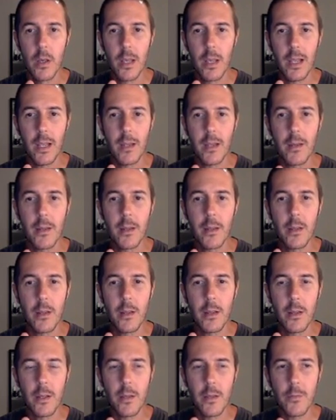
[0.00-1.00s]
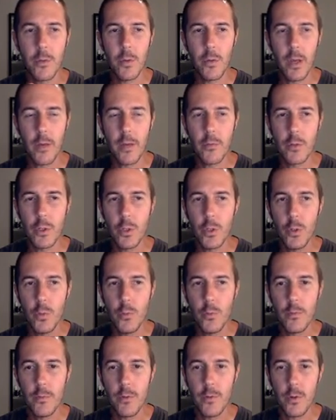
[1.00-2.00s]
And if you have
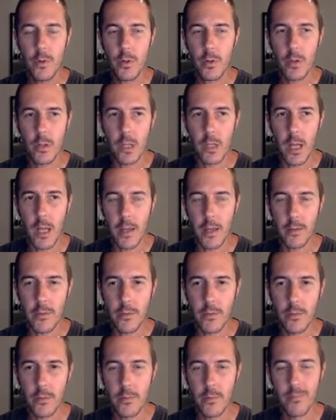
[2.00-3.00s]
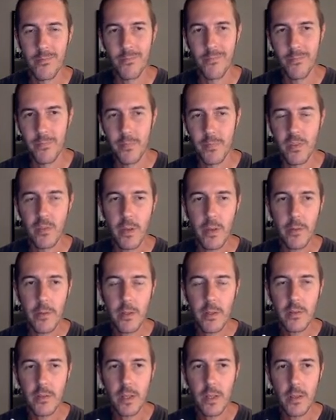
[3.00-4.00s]
two vertical lines, it's tough
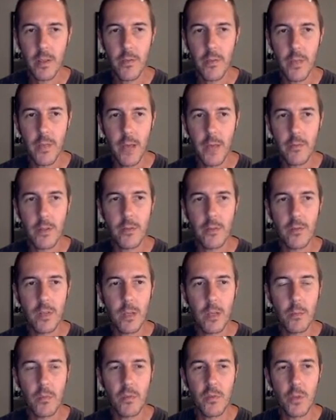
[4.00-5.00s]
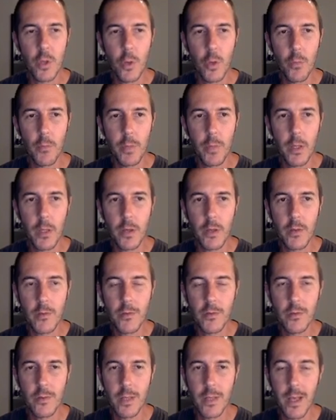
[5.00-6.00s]
to say that they have the same slope
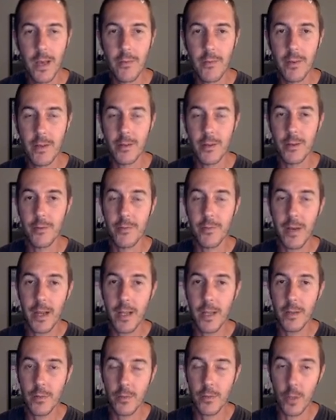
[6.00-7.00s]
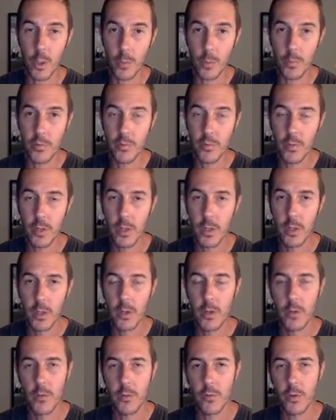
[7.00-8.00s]
because they have undefined slopes.
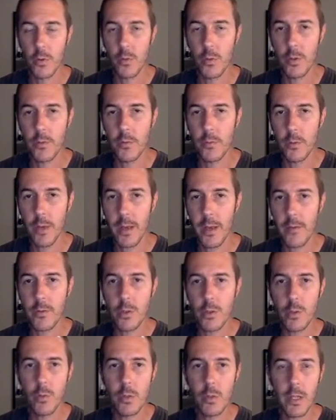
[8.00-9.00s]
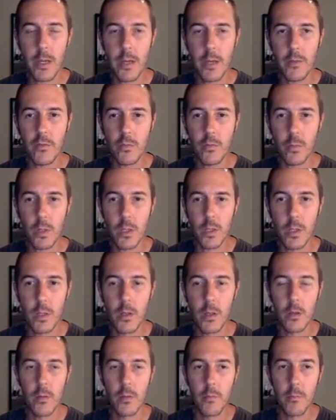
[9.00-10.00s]
So if you have two lines with
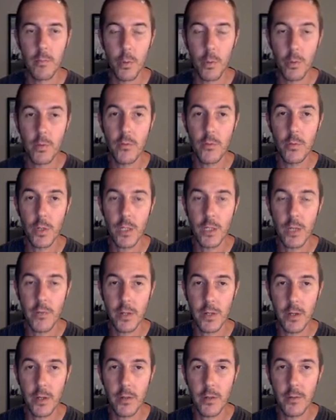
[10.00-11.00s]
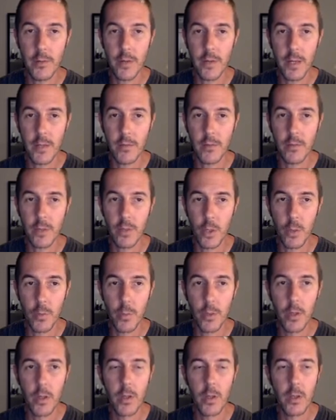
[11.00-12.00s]
both of which have an undefined slope,
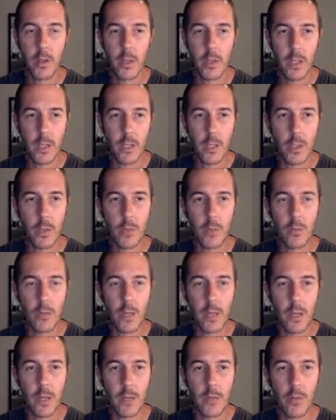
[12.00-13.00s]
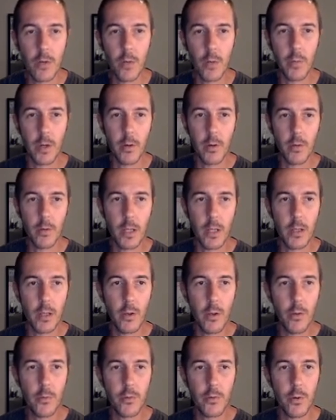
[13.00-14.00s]
then those lines are parallel
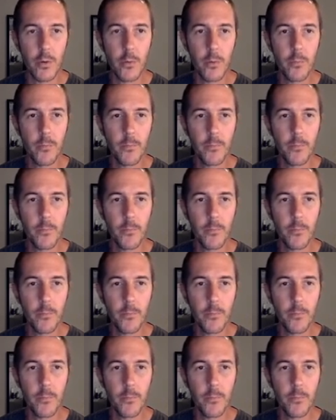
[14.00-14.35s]
also.